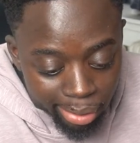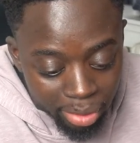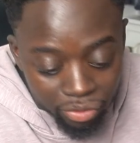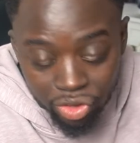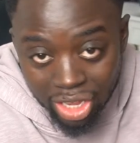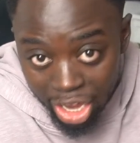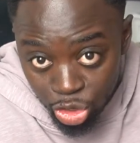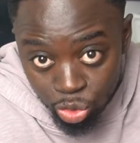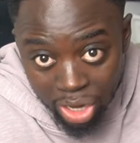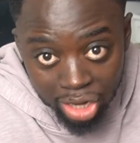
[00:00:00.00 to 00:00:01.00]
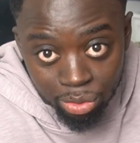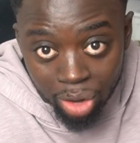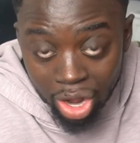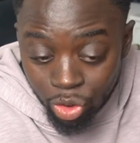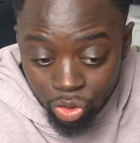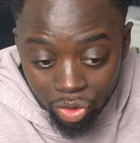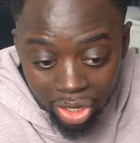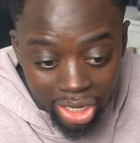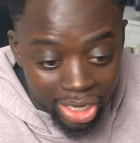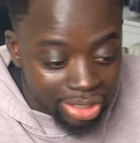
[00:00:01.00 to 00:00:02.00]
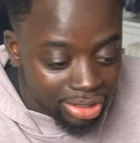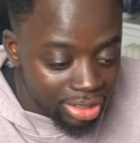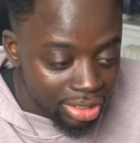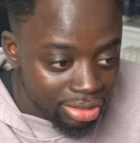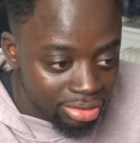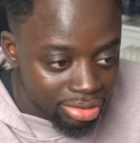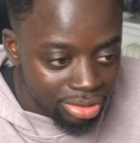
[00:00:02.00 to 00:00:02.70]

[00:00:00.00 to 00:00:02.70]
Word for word: If you can do that while you're on holiday, you know,